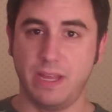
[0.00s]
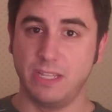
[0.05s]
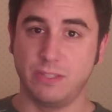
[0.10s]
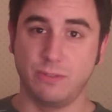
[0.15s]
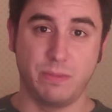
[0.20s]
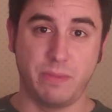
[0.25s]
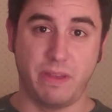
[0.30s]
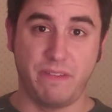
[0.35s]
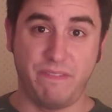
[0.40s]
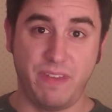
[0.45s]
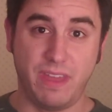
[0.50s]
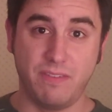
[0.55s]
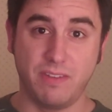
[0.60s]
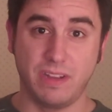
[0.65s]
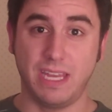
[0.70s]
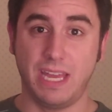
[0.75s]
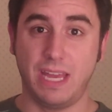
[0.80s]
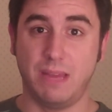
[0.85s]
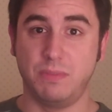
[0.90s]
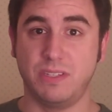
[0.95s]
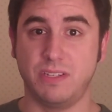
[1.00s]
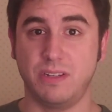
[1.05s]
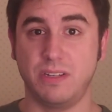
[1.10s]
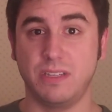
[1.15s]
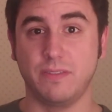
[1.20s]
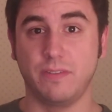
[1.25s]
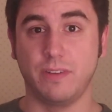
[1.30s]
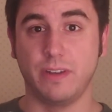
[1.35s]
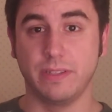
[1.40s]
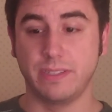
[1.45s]
It's one of my favorite game
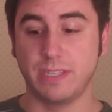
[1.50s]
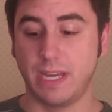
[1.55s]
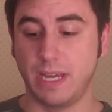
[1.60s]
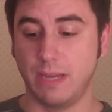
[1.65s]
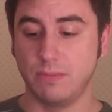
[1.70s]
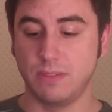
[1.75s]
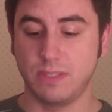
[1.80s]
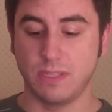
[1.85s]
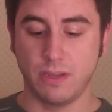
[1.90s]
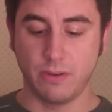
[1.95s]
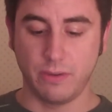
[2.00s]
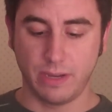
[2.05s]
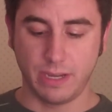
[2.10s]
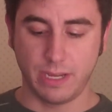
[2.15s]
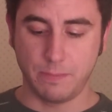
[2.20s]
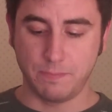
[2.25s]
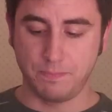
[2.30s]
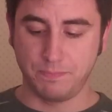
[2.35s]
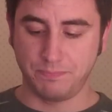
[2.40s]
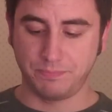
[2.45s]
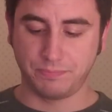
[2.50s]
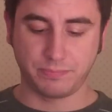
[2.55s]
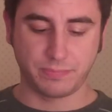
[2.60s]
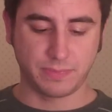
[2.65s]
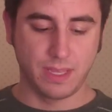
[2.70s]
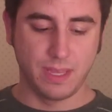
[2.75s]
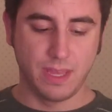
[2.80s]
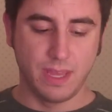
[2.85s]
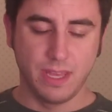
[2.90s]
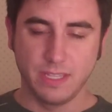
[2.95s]
series of all time, so
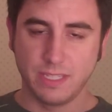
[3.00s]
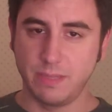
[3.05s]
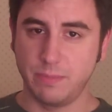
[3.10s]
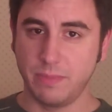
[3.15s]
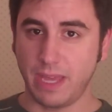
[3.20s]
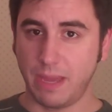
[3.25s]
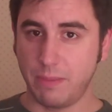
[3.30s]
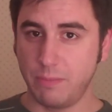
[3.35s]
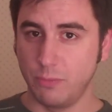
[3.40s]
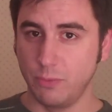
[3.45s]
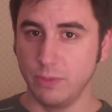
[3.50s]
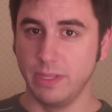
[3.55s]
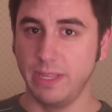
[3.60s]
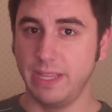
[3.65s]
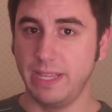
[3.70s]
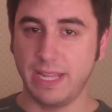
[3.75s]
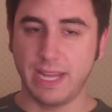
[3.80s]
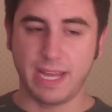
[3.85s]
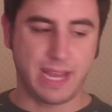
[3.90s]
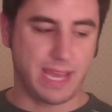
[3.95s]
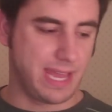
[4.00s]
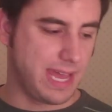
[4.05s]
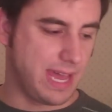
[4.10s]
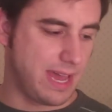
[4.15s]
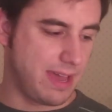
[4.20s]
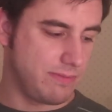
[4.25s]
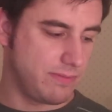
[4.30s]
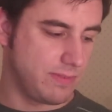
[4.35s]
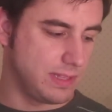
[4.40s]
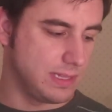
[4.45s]
something I'm really glad I
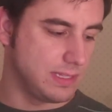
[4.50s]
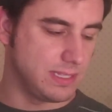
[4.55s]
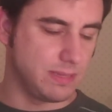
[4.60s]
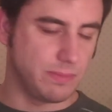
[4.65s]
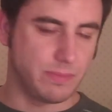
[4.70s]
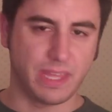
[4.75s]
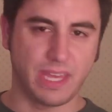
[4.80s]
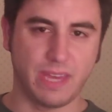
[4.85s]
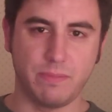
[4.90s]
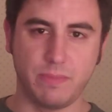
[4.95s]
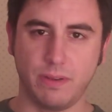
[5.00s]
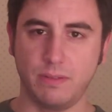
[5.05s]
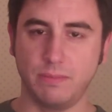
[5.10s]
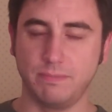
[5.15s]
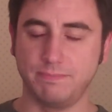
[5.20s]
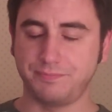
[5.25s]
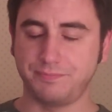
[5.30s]
have and something I've been